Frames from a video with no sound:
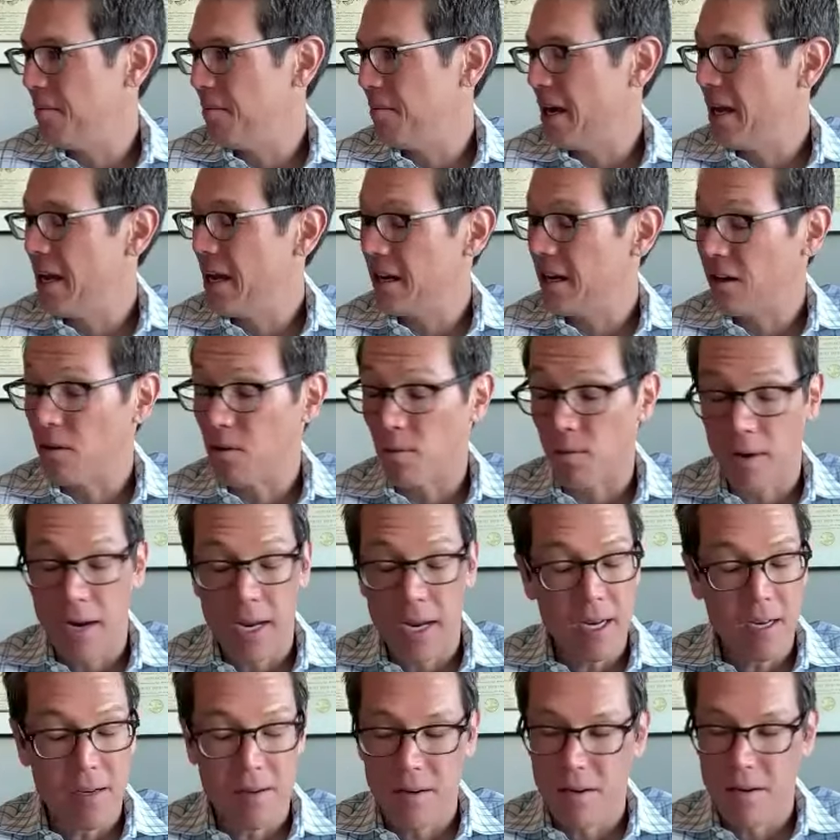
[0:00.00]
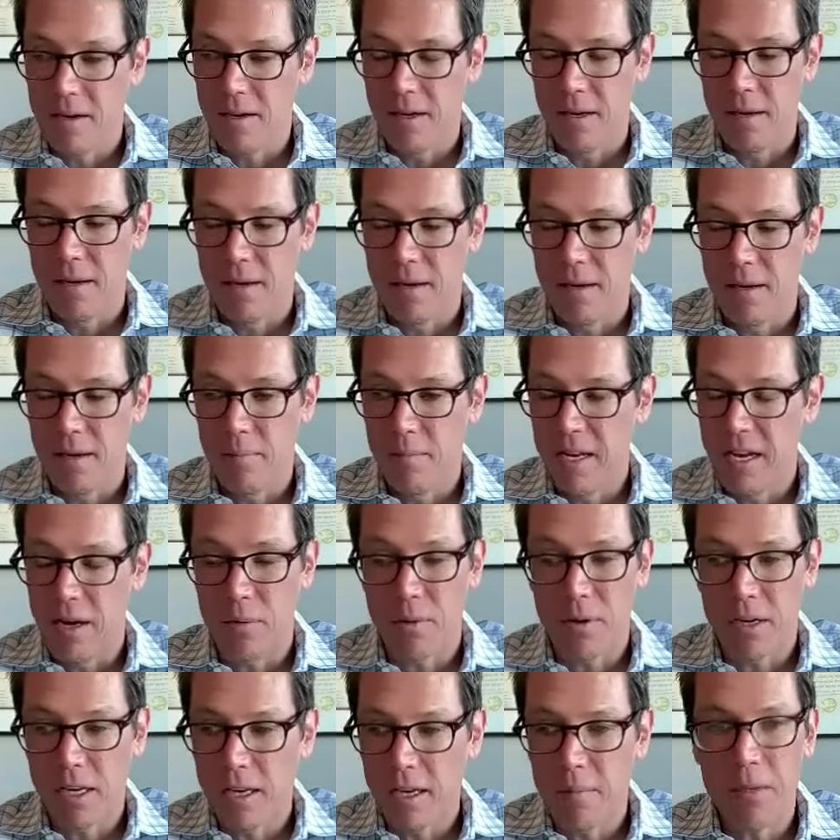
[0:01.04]
I had a great um,
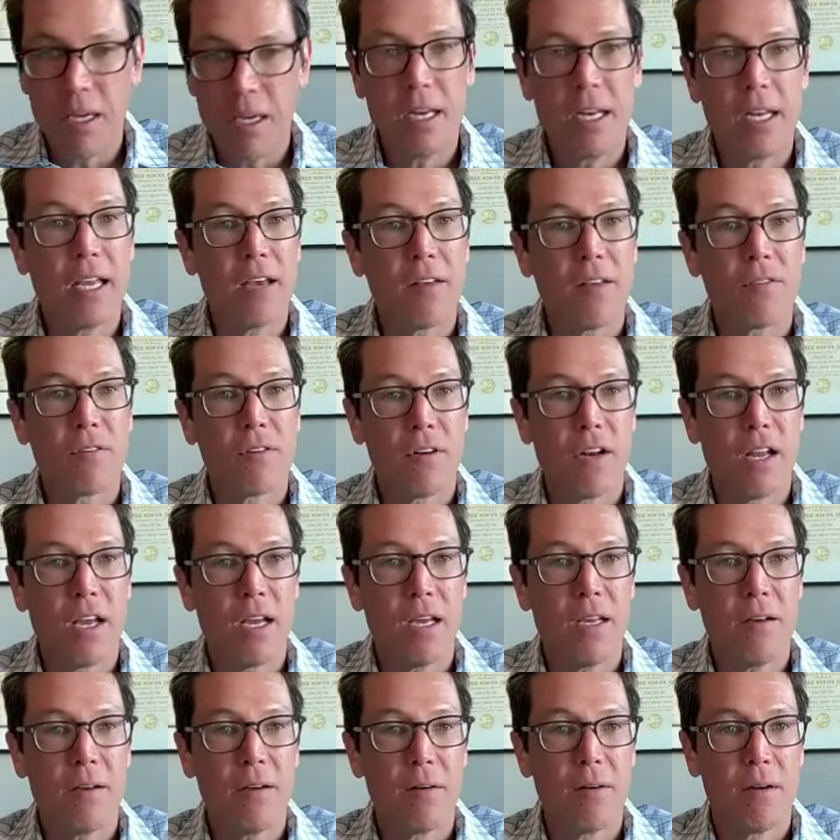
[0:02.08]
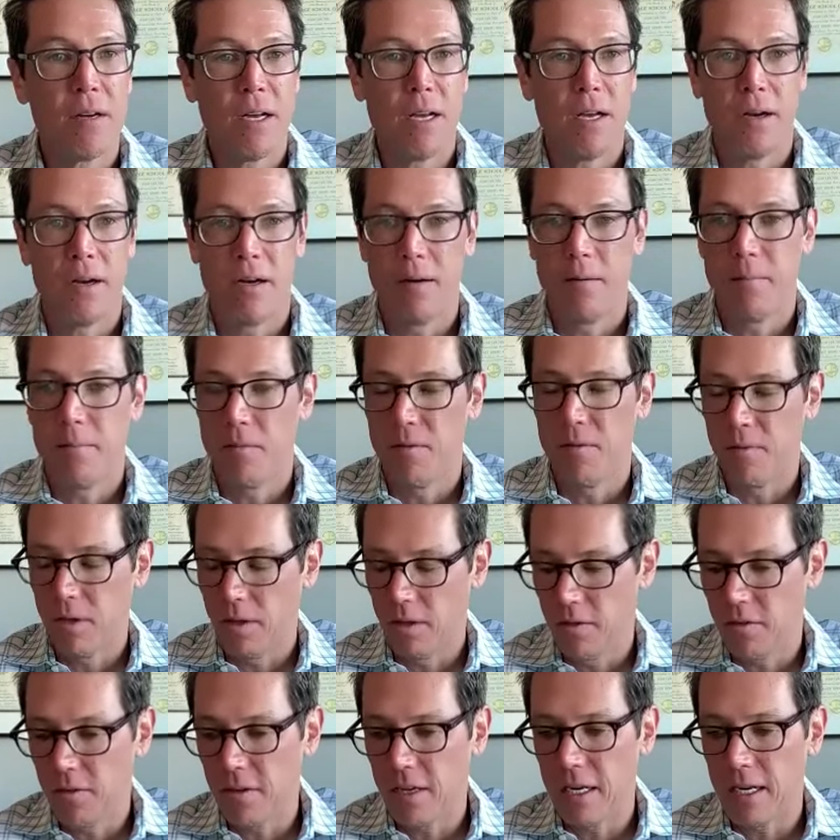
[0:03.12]
networking meeting yesterday, um, real
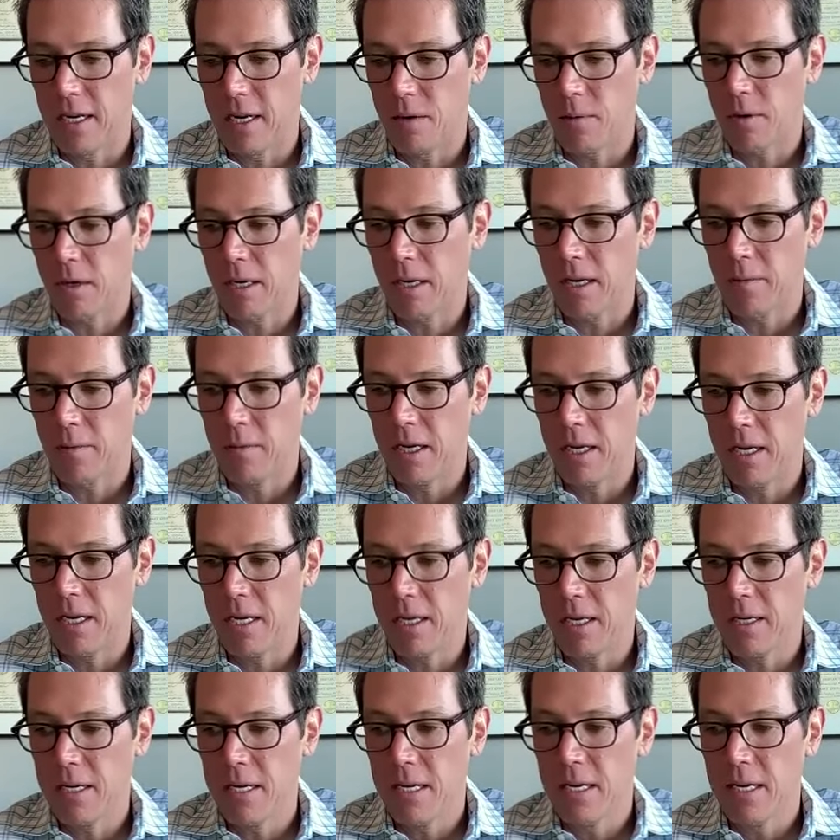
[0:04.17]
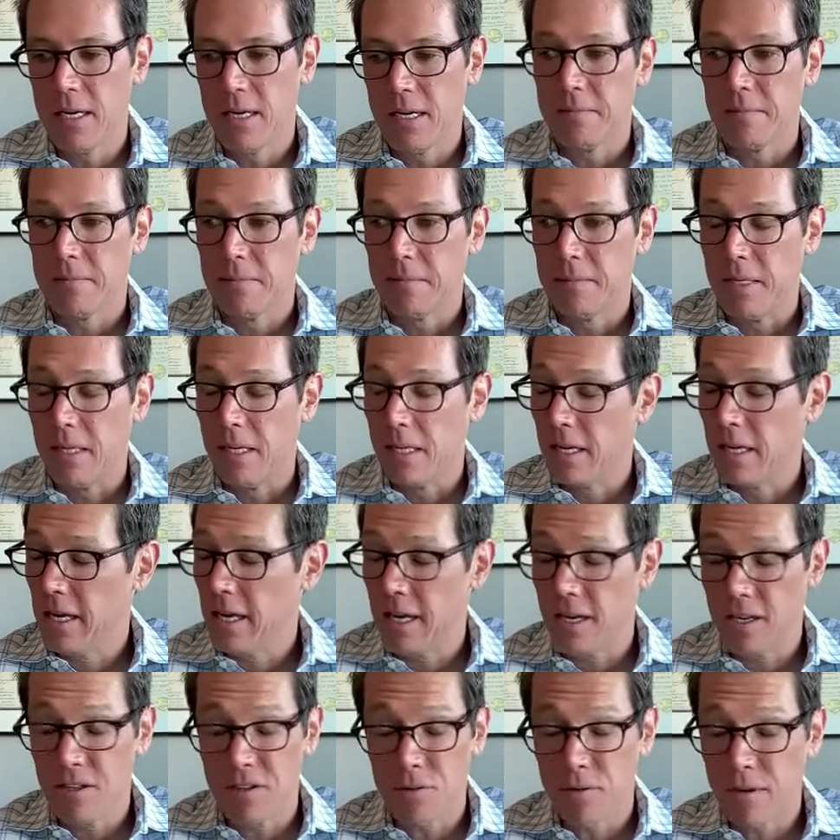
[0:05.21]
estate networking meeting, and I had
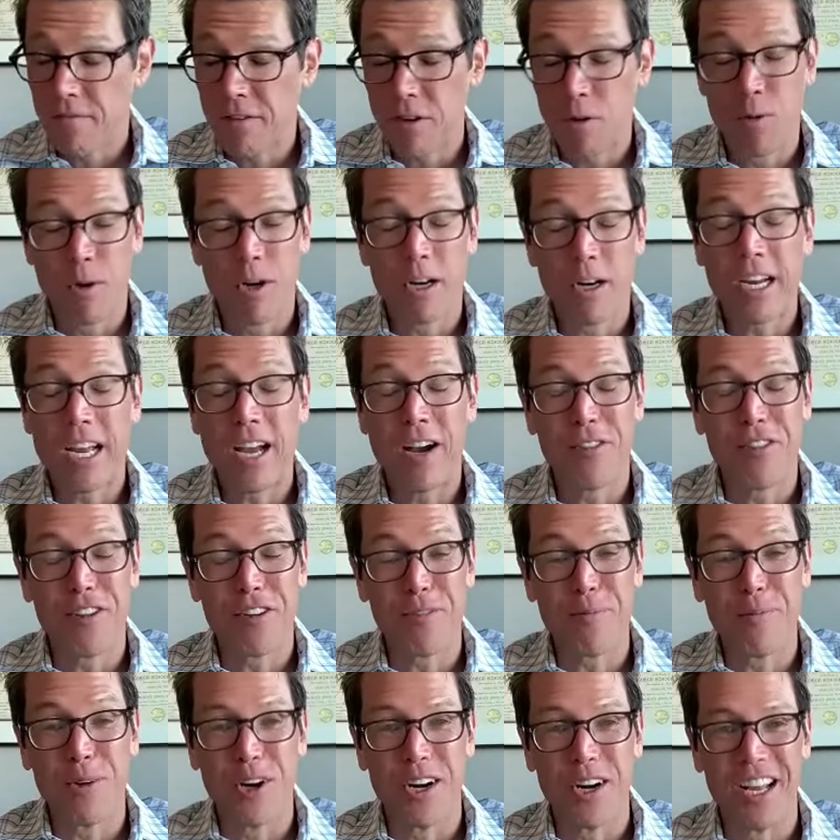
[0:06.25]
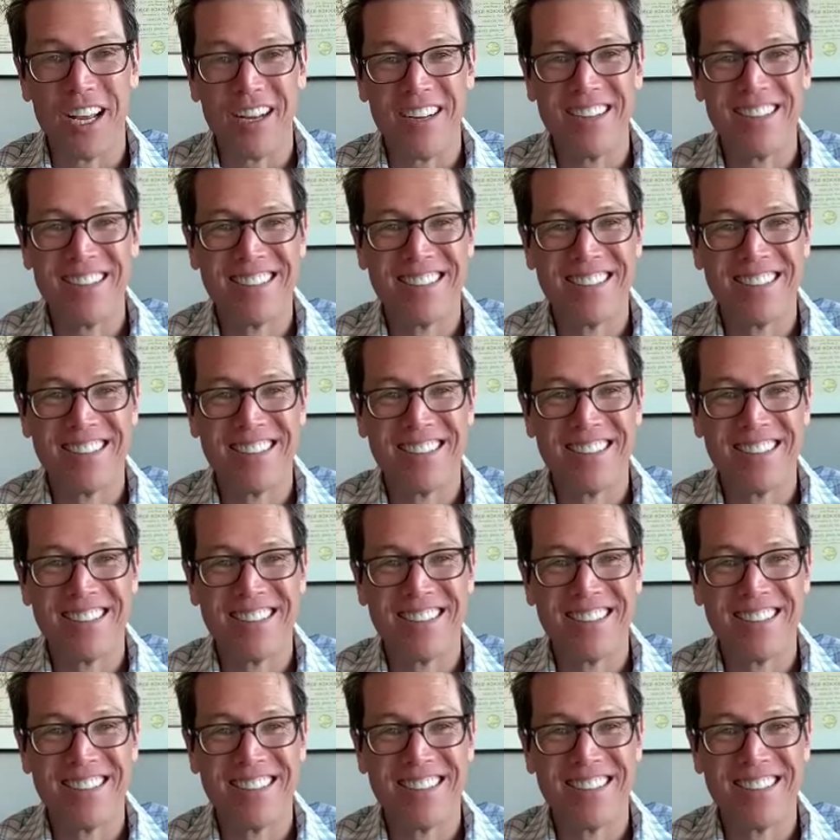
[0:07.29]
a terrific workout this morning.